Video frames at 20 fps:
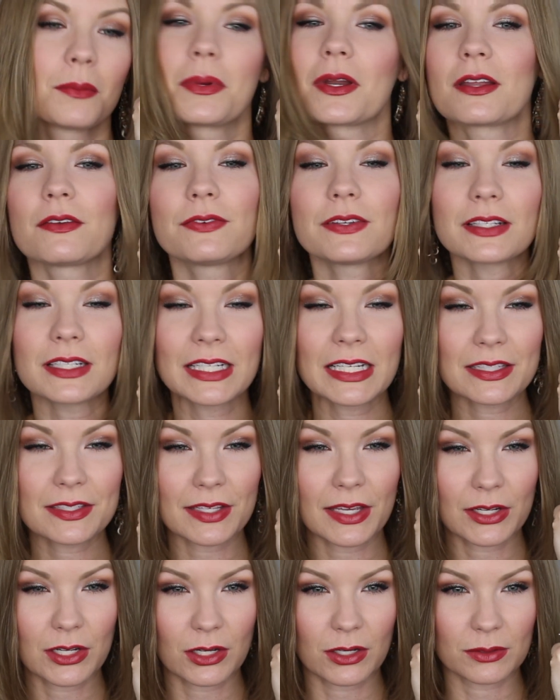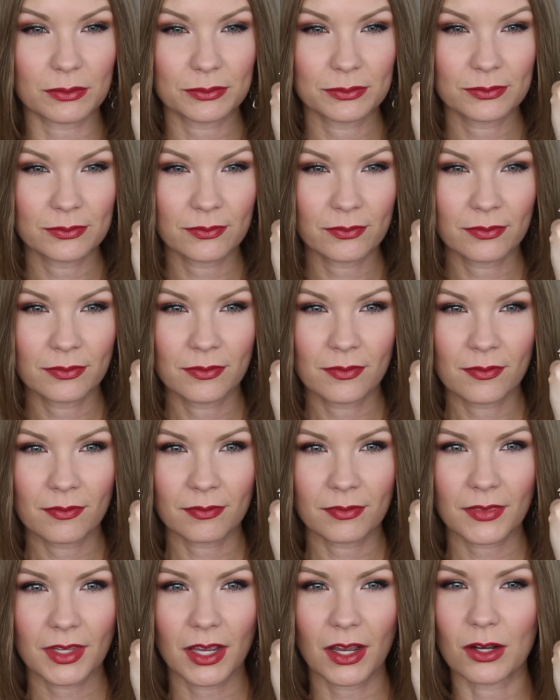but I feel like it's like a
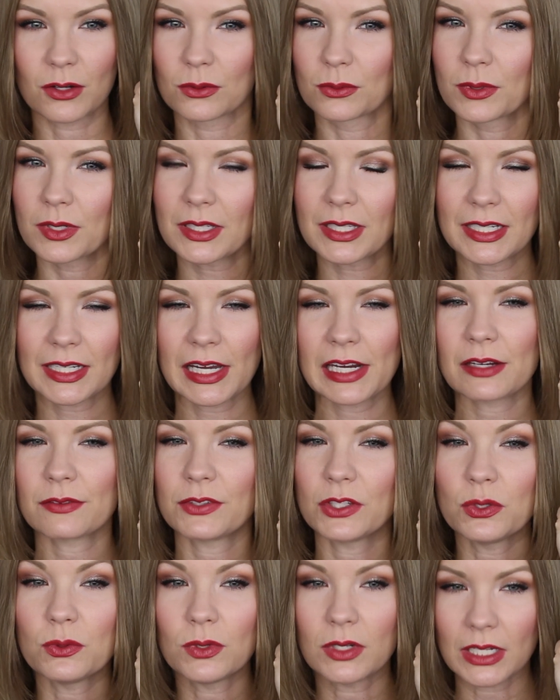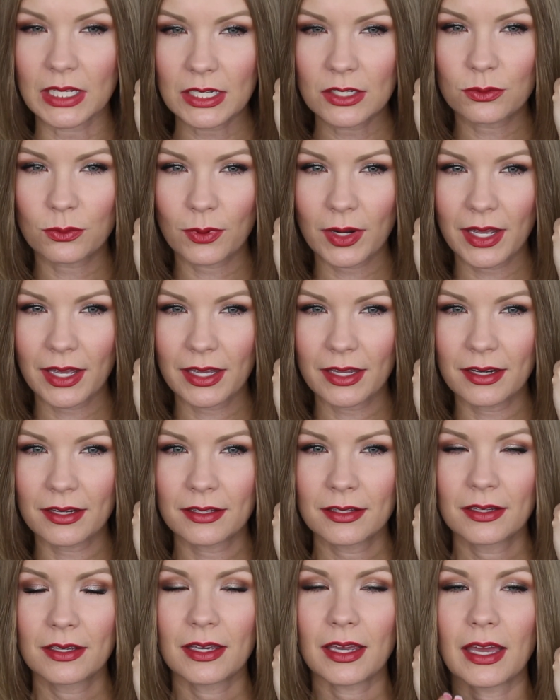really kind of unique red,
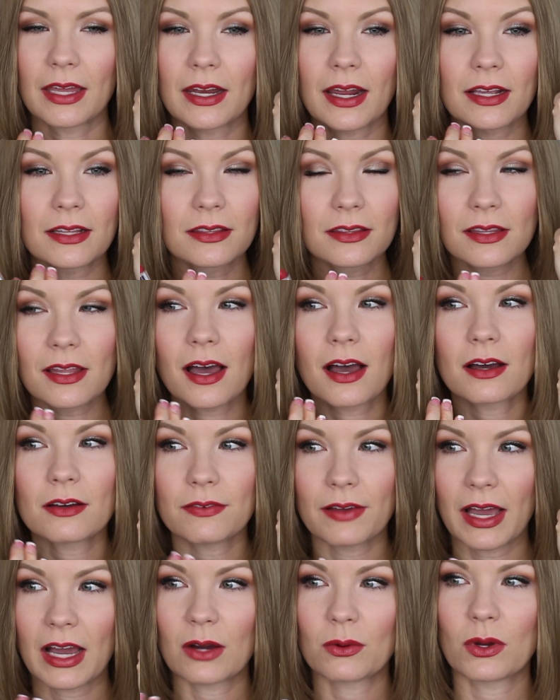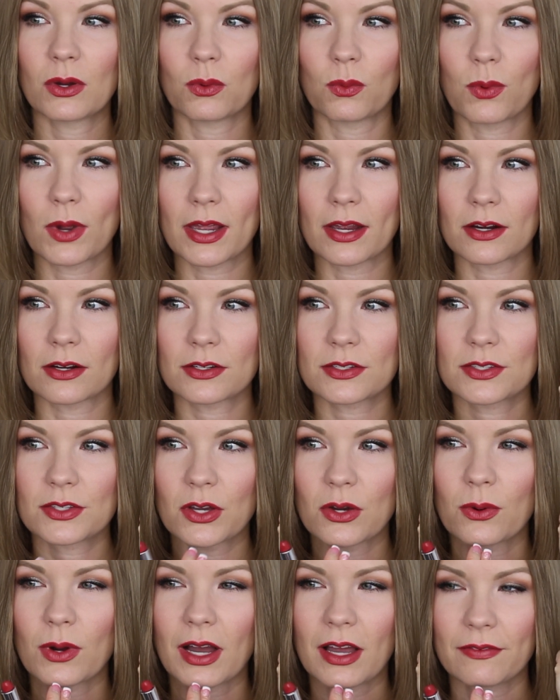and I love how it wears.
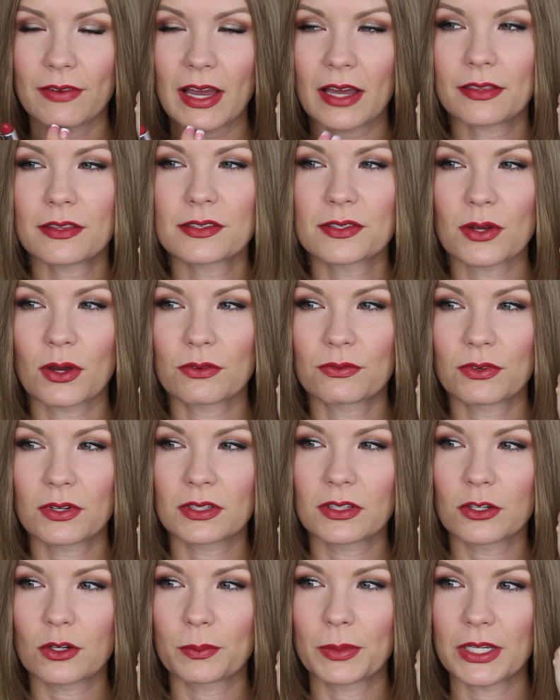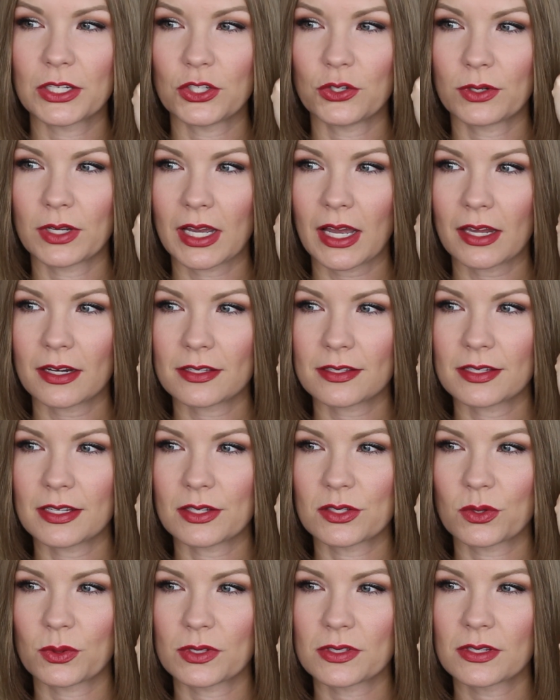So I've had this on for a little bit, and you can kind of
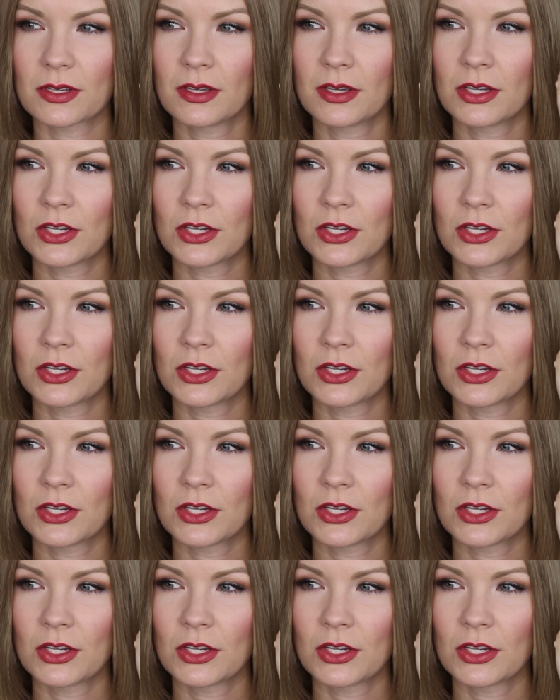see, so it's